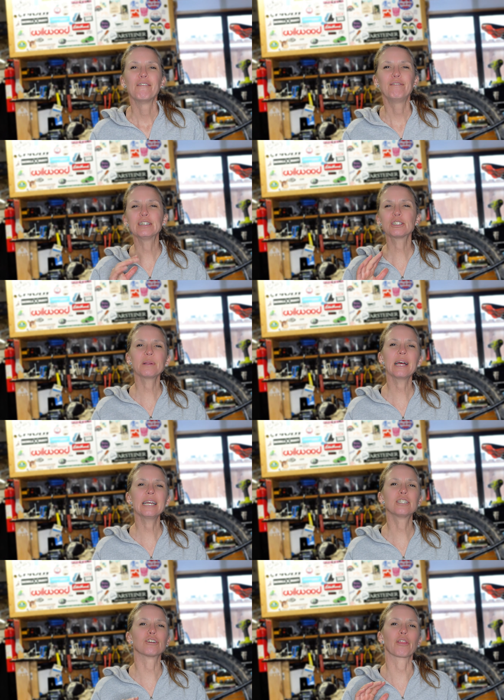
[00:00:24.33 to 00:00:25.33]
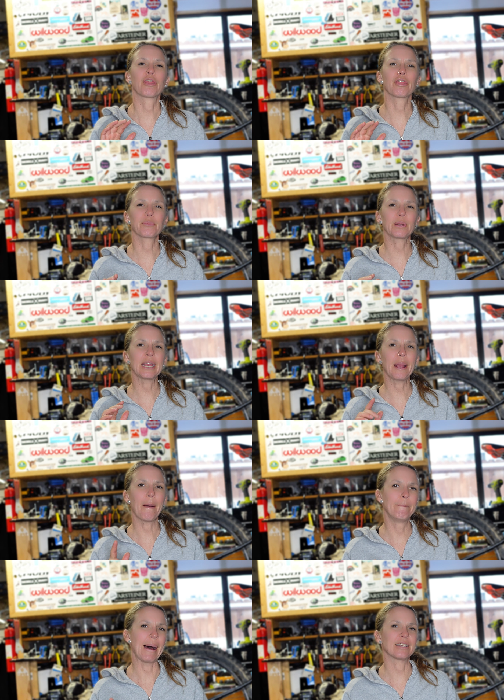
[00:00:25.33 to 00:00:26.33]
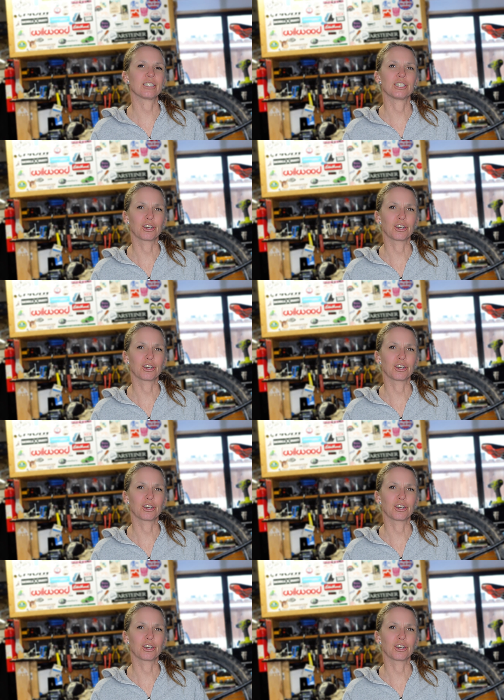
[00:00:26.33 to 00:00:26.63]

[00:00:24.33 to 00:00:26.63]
Visualize your 3 best